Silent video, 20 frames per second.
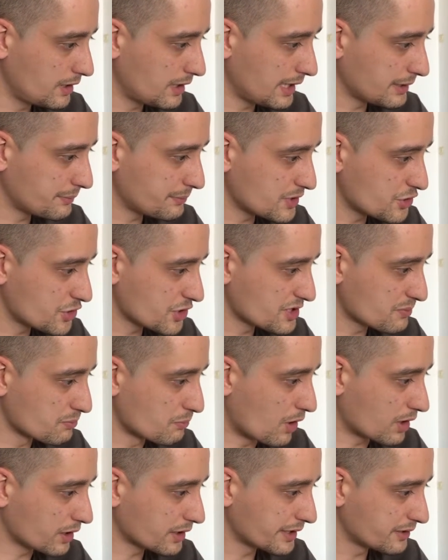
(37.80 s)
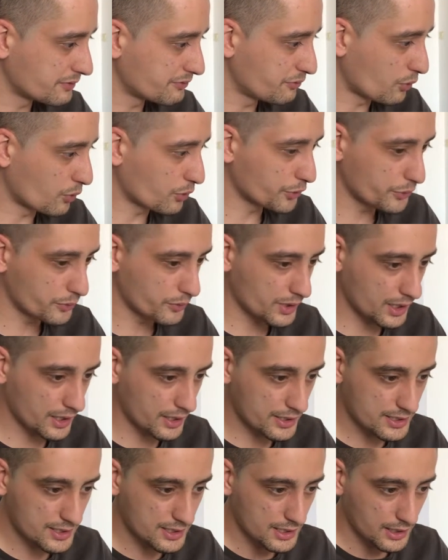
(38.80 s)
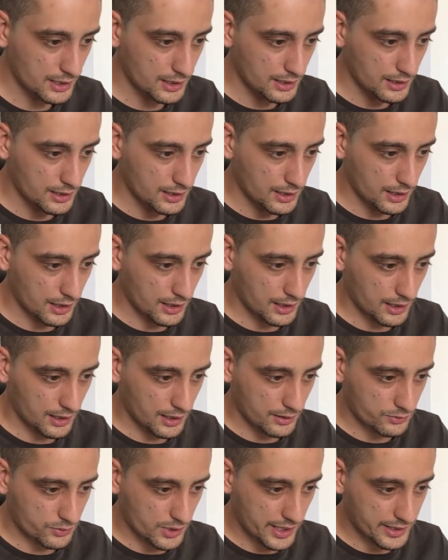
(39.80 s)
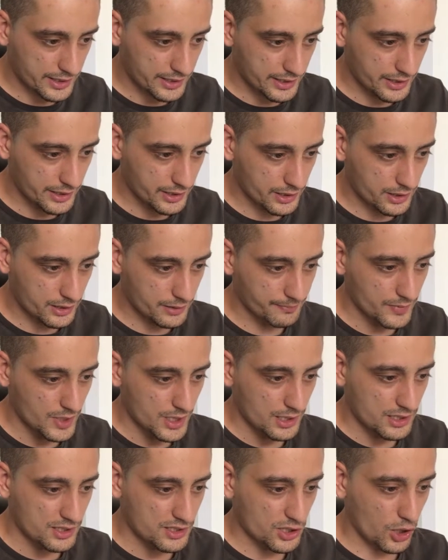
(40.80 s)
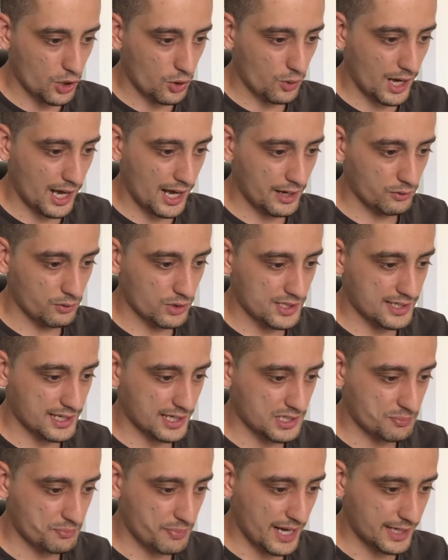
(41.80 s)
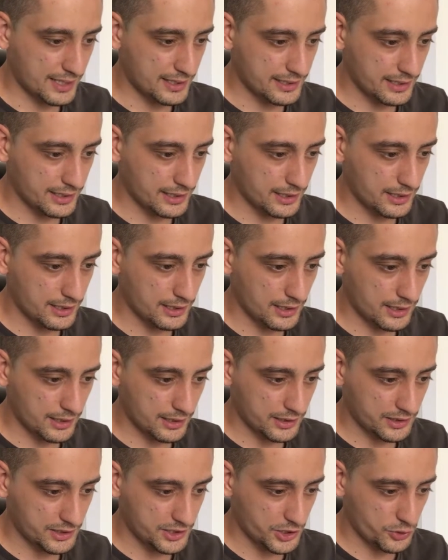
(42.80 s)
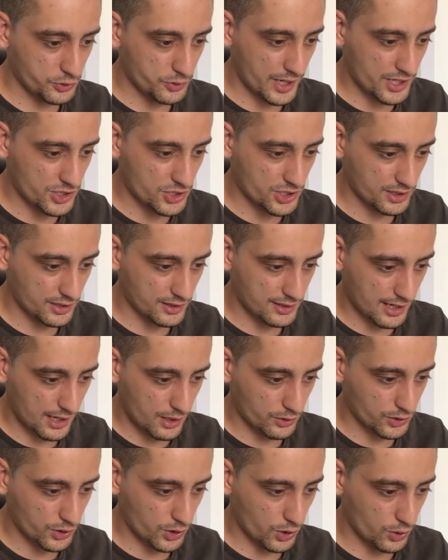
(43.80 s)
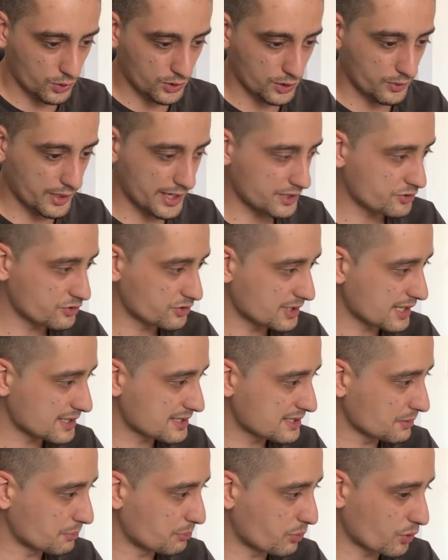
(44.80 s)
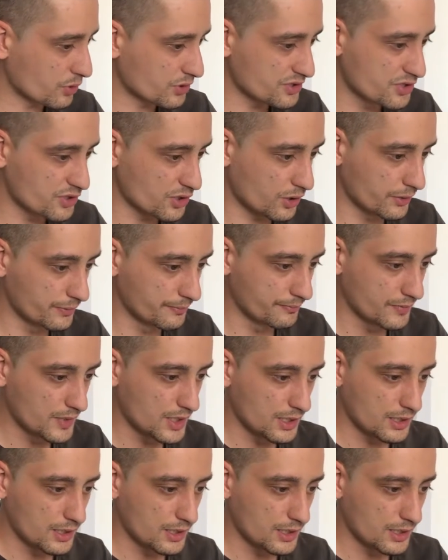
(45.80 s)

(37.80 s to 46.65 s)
let me just mark it for you guys uh, right here so I was expecting a continuation down all the way to that support zone